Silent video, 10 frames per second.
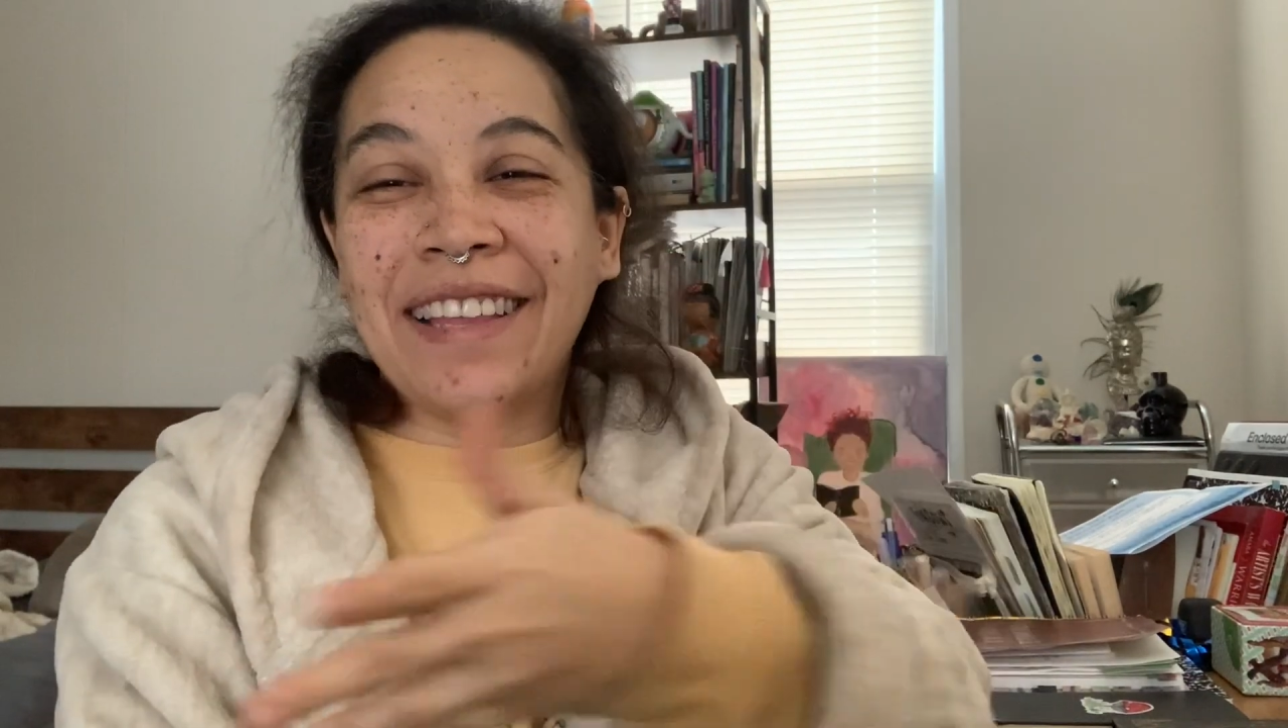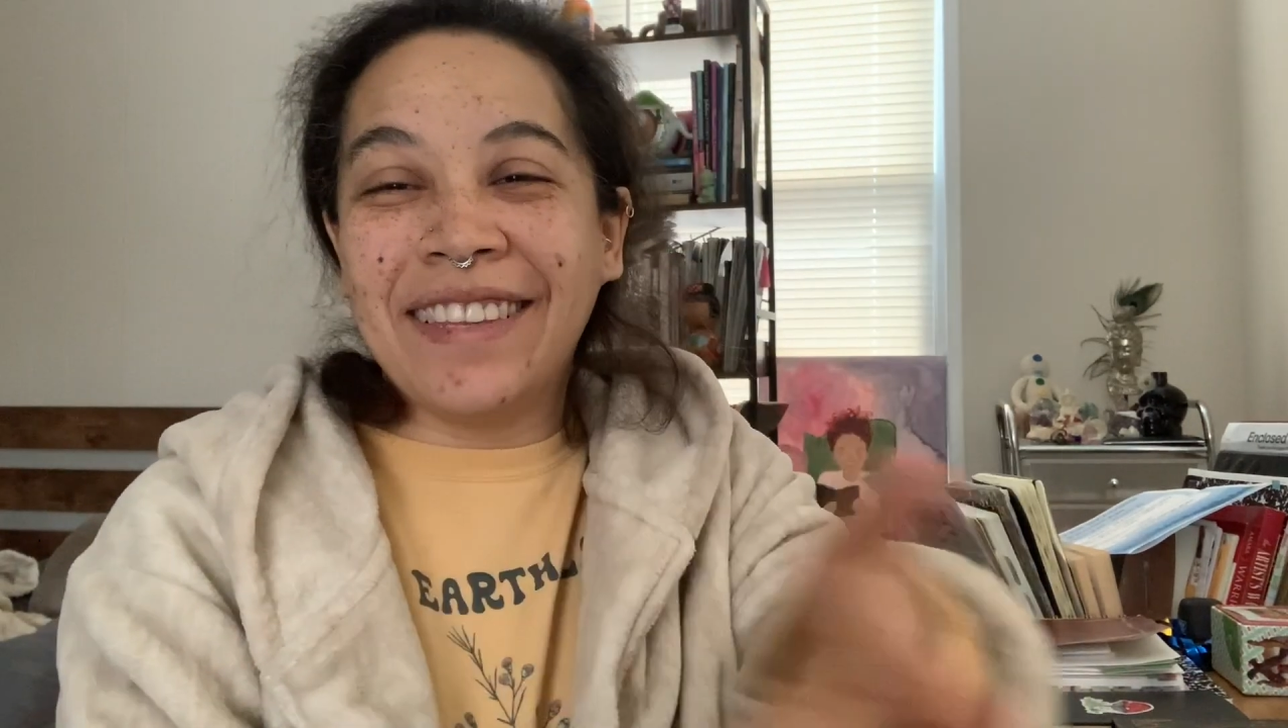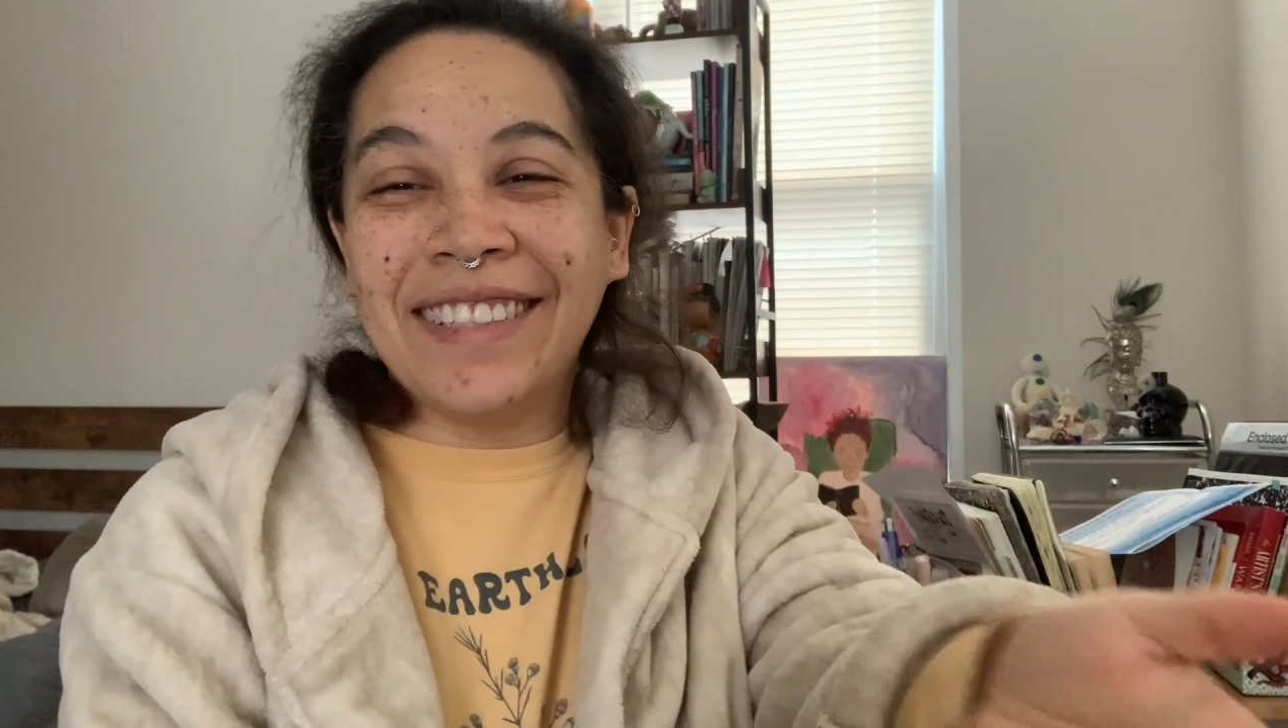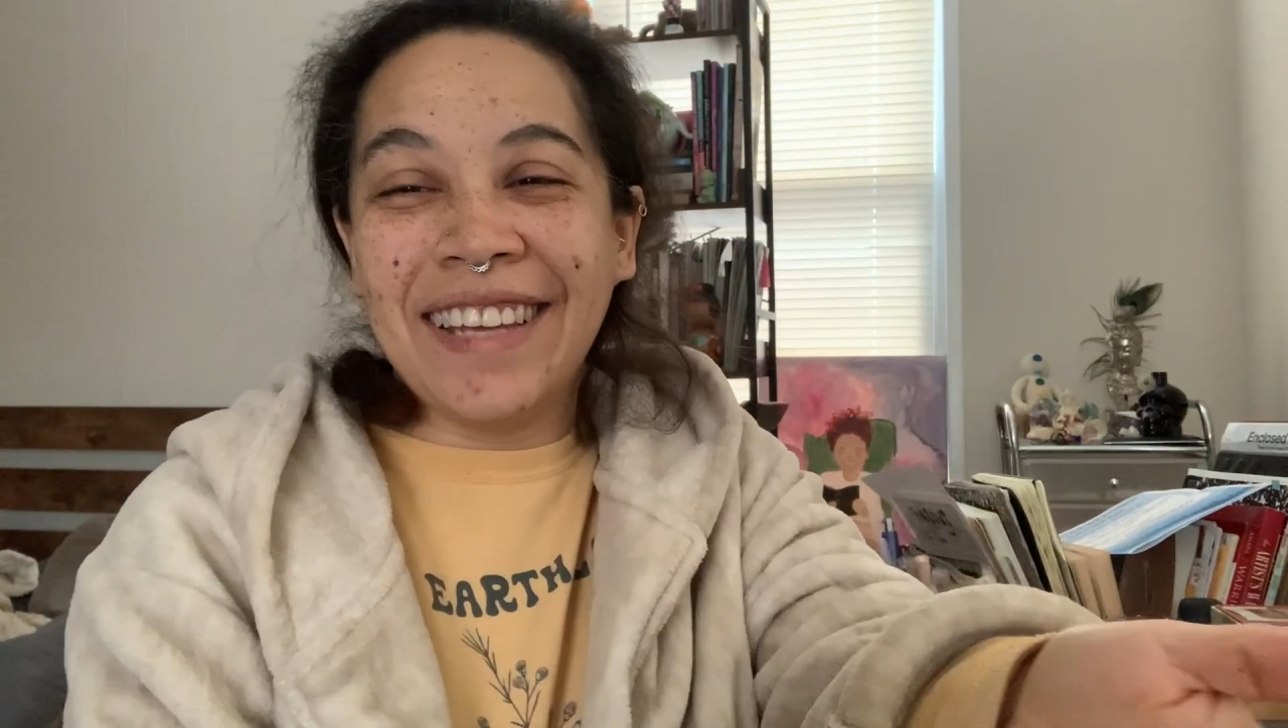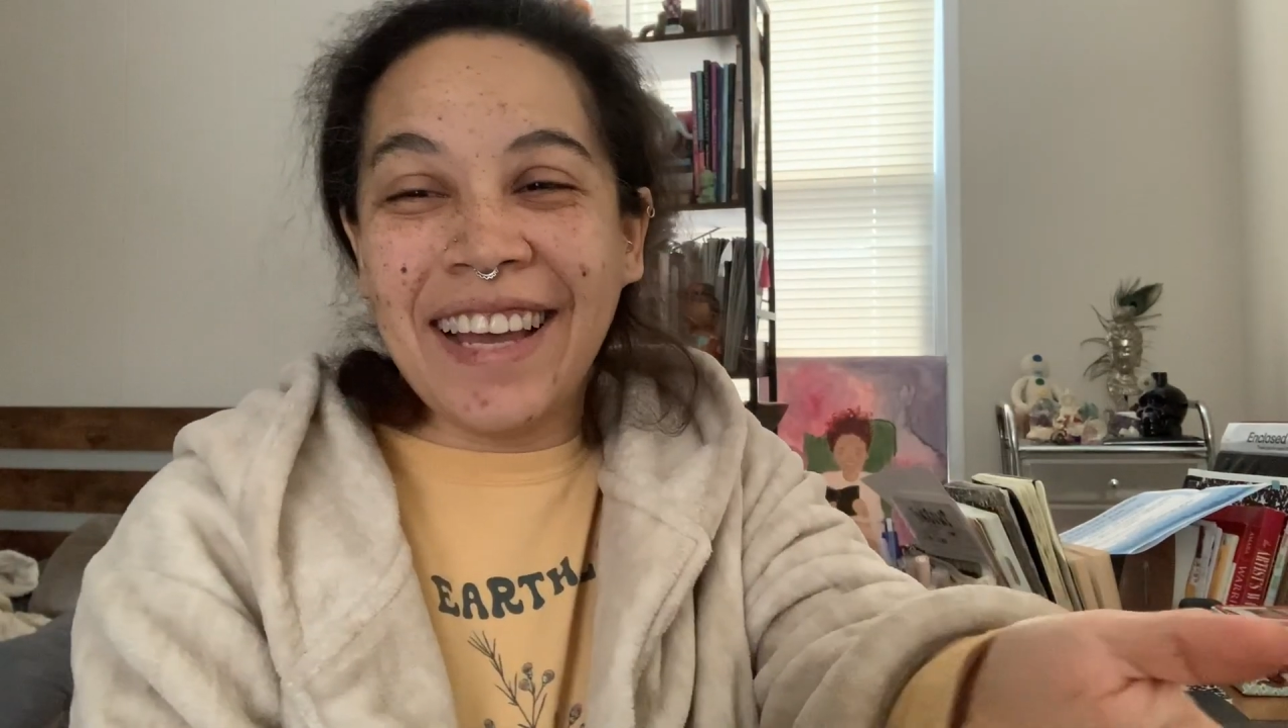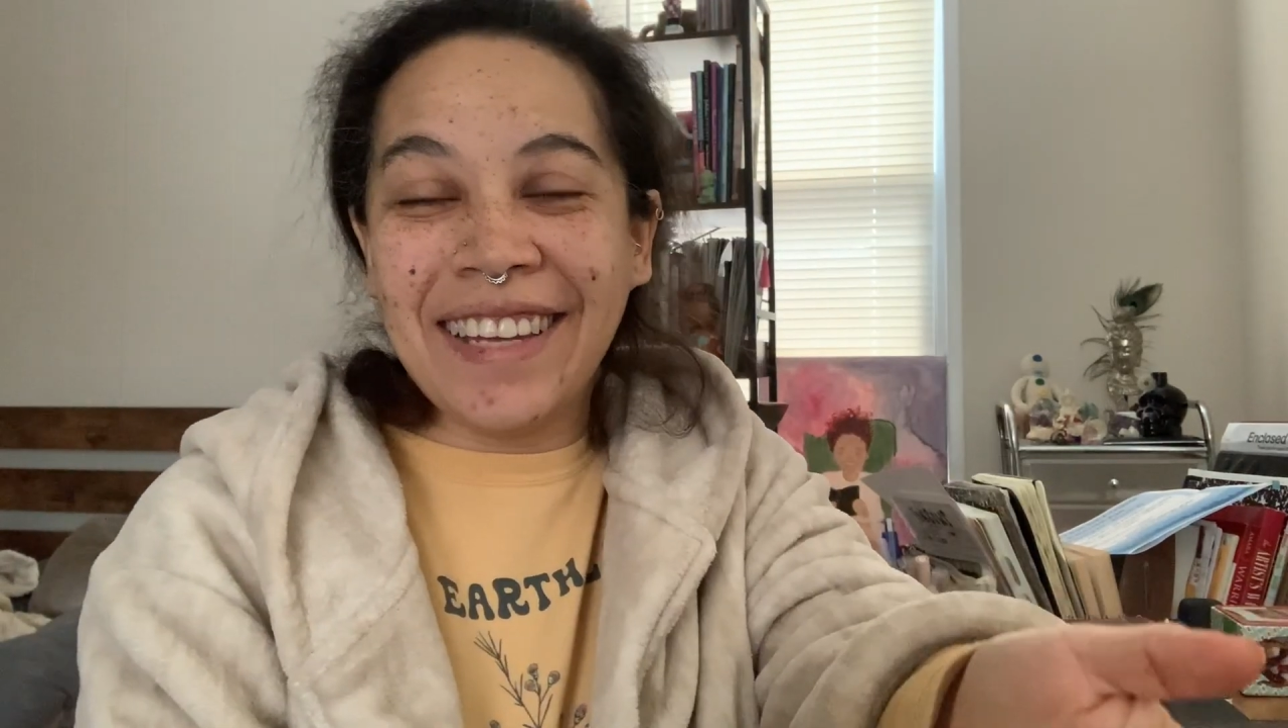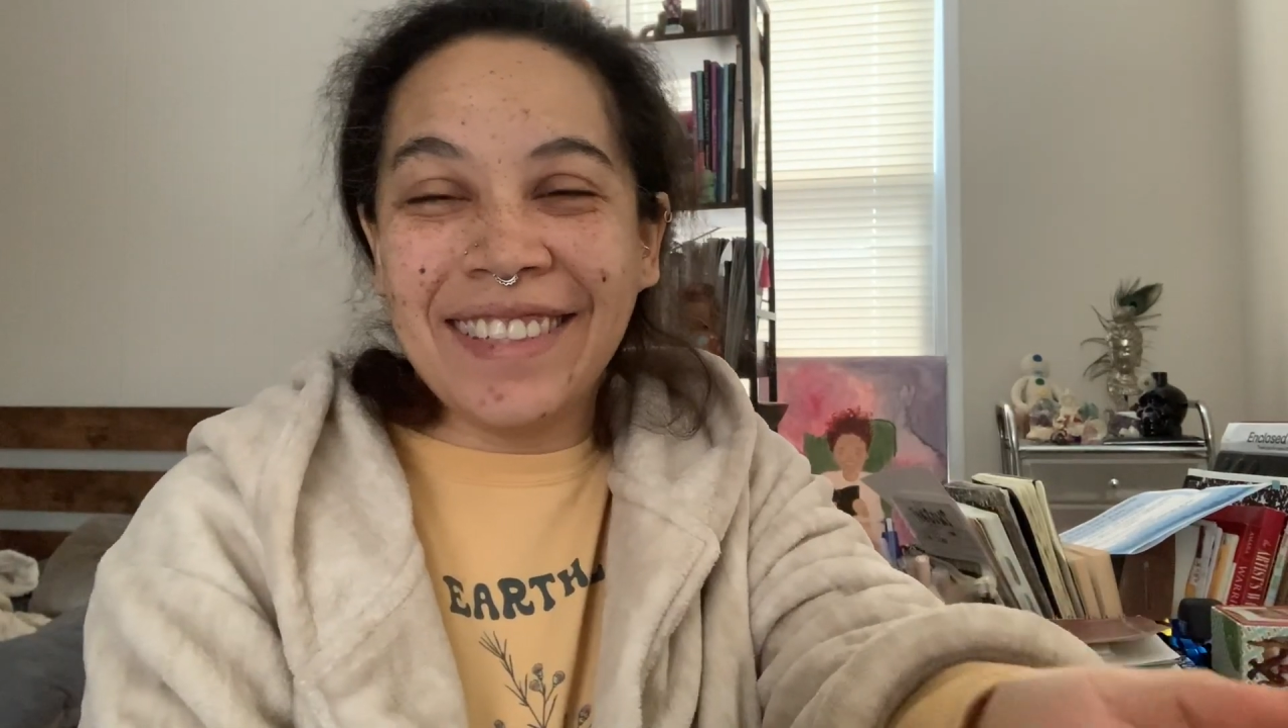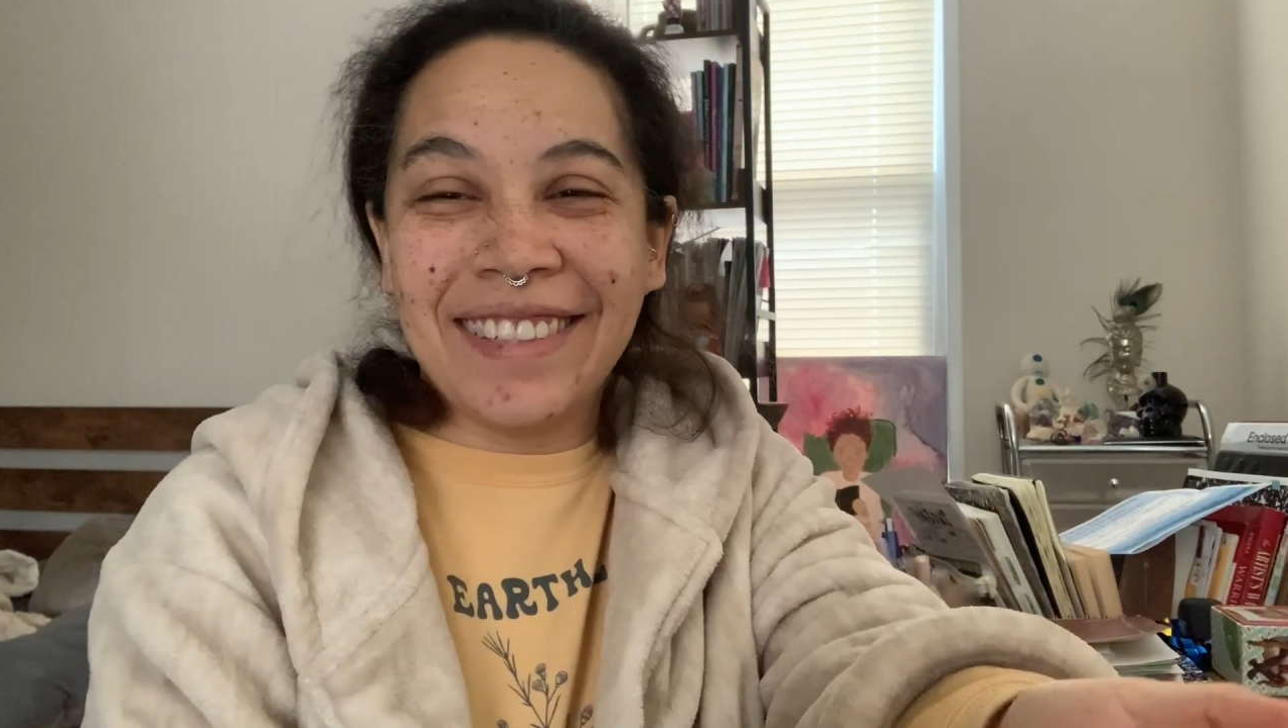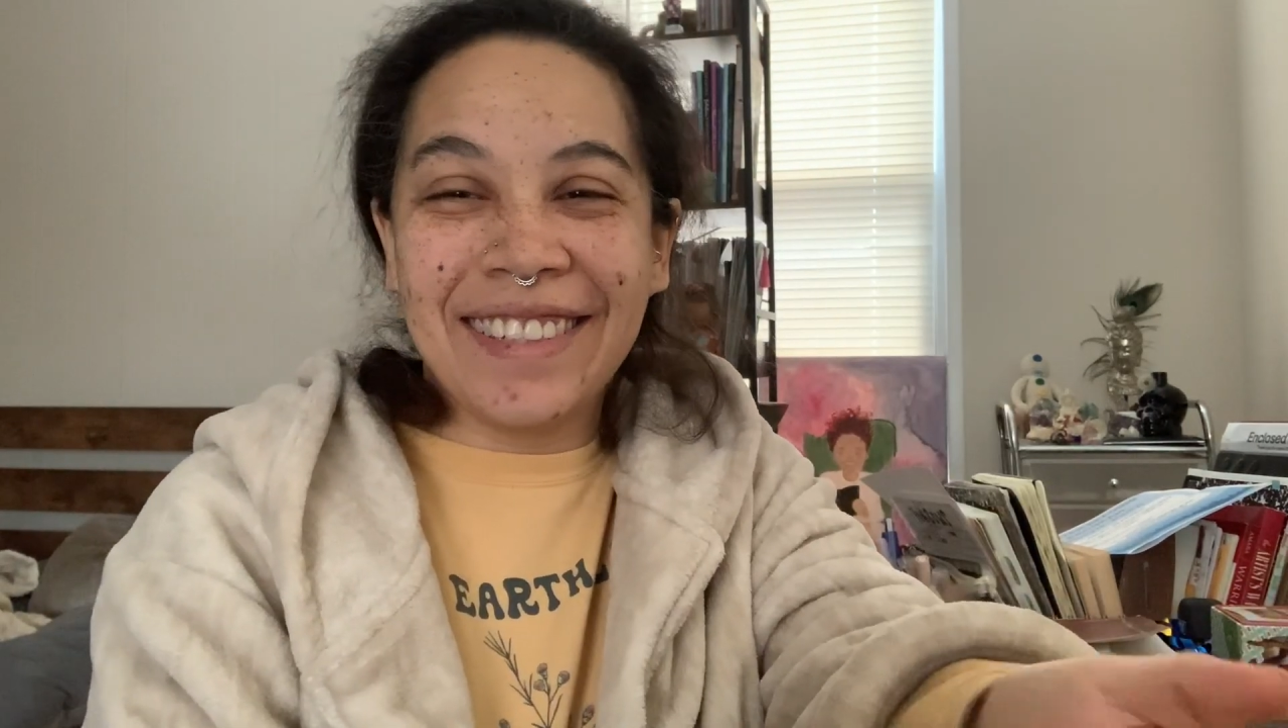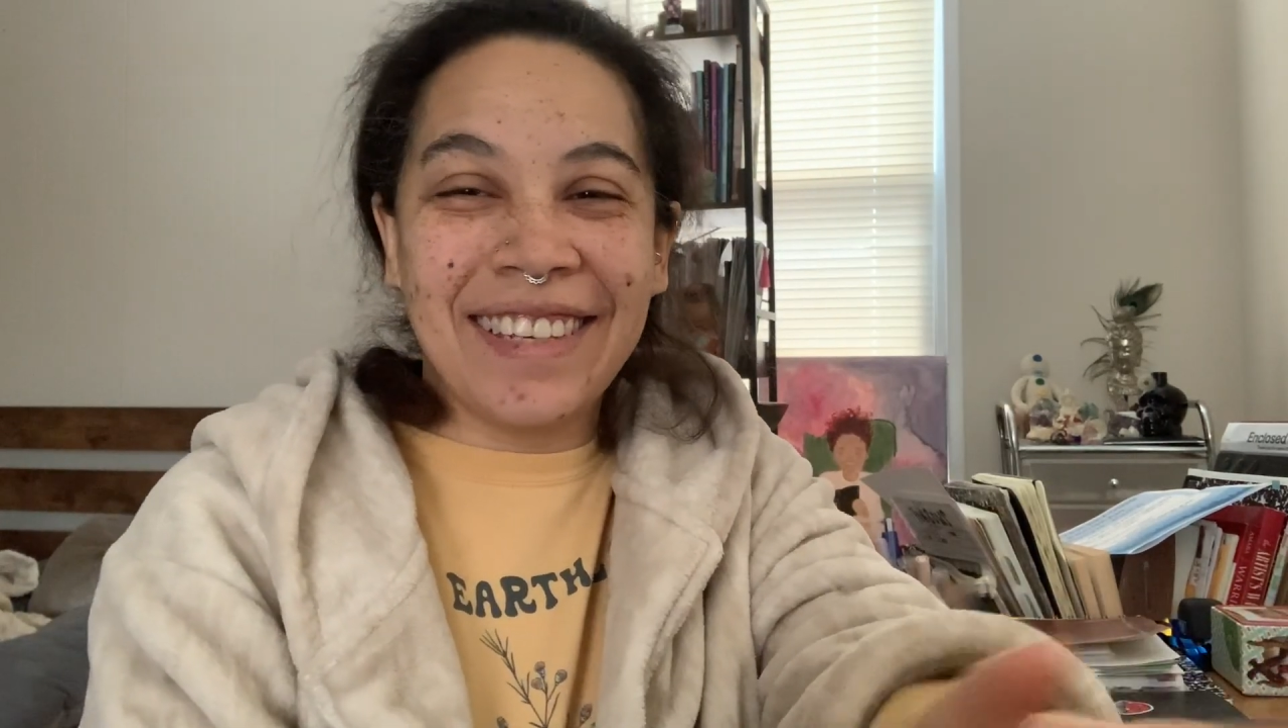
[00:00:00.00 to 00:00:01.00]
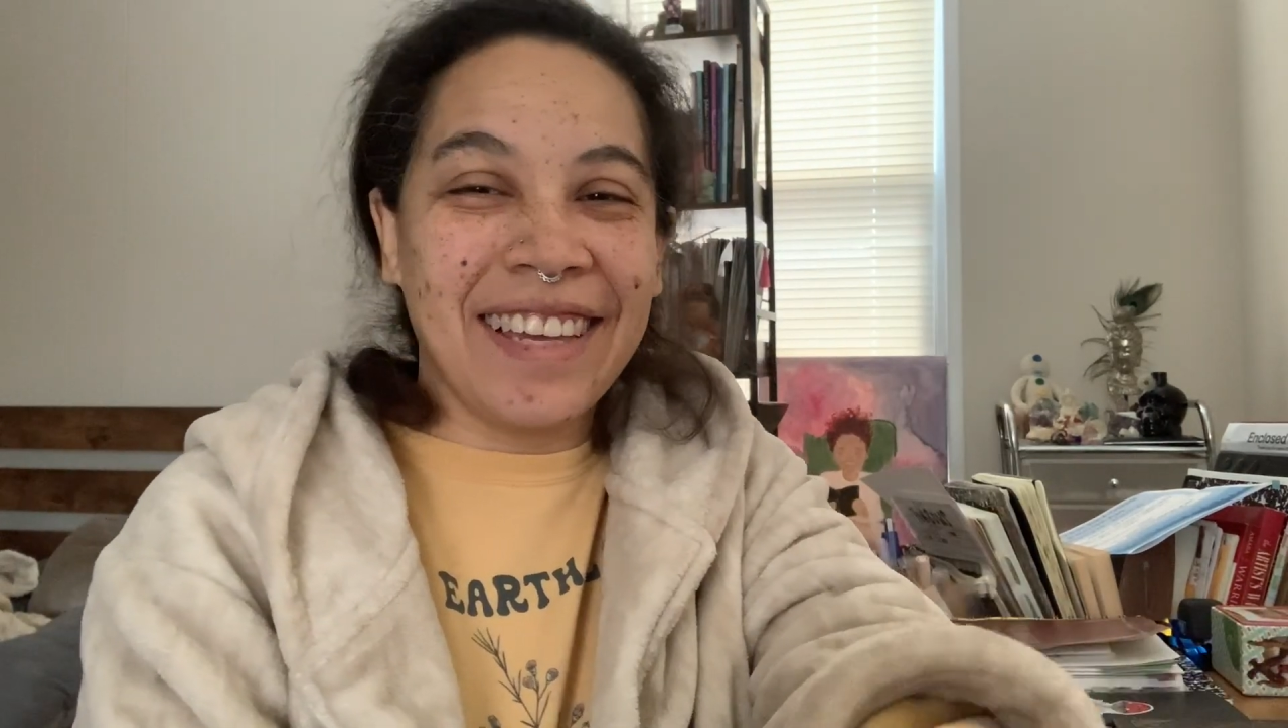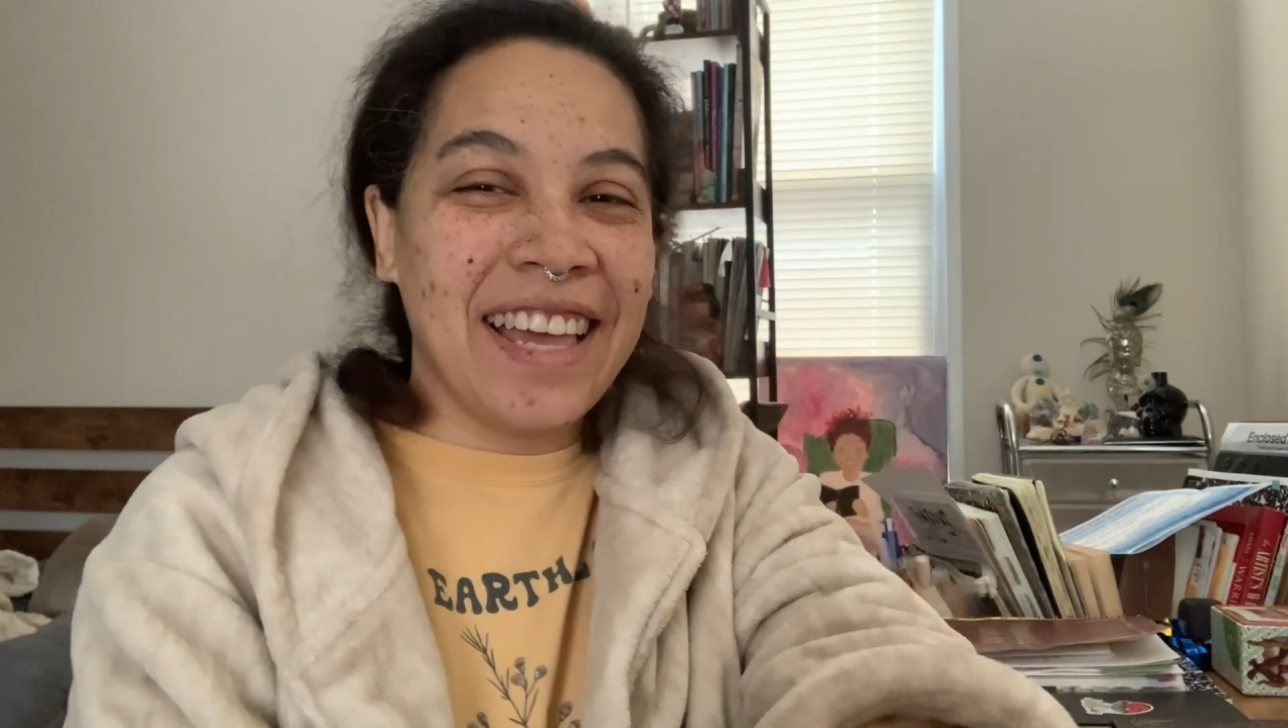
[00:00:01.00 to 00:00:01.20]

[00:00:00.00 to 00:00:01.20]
the desk.